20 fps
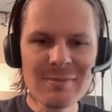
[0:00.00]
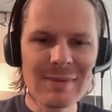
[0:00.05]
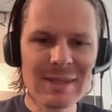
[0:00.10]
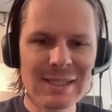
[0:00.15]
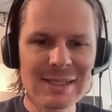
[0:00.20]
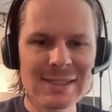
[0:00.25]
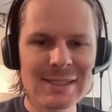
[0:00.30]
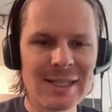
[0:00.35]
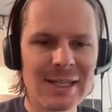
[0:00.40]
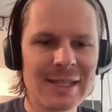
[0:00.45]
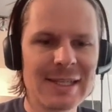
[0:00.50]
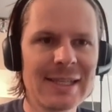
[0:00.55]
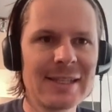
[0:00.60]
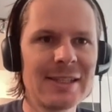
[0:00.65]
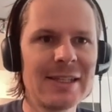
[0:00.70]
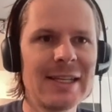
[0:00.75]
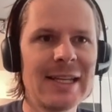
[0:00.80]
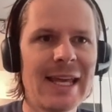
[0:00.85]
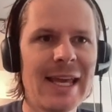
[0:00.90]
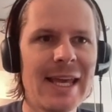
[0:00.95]
It's not
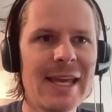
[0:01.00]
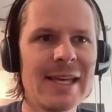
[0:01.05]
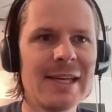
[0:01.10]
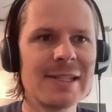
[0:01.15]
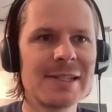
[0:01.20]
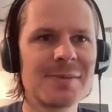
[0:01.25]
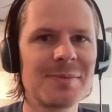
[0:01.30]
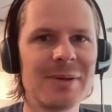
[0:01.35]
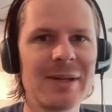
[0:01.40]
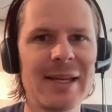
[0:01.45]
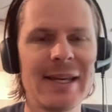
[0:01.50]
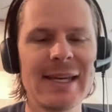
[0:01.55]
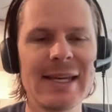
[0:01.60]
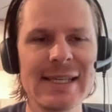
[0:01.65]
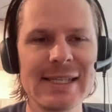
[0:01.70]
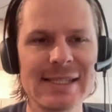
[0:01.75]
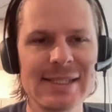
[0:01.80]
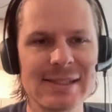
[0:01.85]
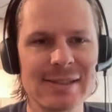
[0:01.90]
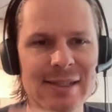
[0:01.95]
Killian Hayes, but
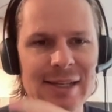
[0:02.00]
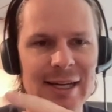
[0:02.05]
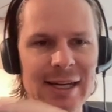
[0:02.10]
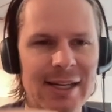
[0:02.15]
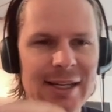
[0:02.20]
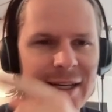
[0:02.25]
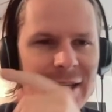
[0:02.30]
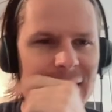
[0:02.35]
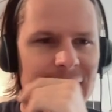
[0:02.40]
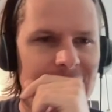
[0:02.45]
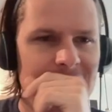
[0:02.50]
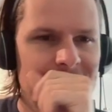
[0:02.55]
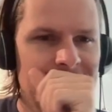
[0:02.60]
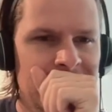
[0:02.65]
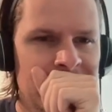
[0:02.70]
Hayes got cut.